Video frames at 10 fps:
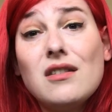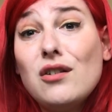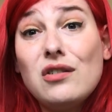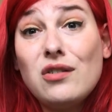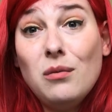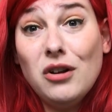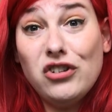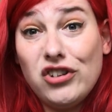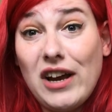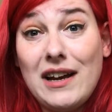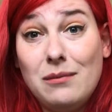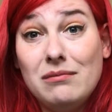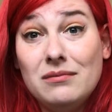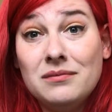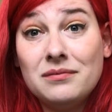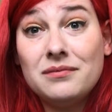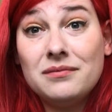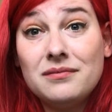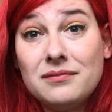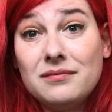There's so much shame
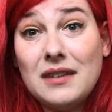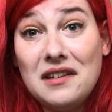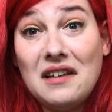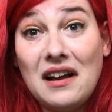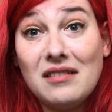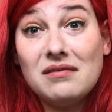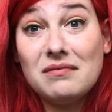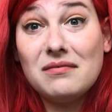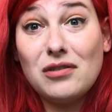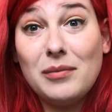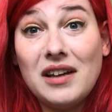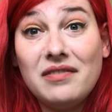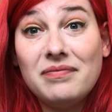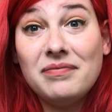in that for me.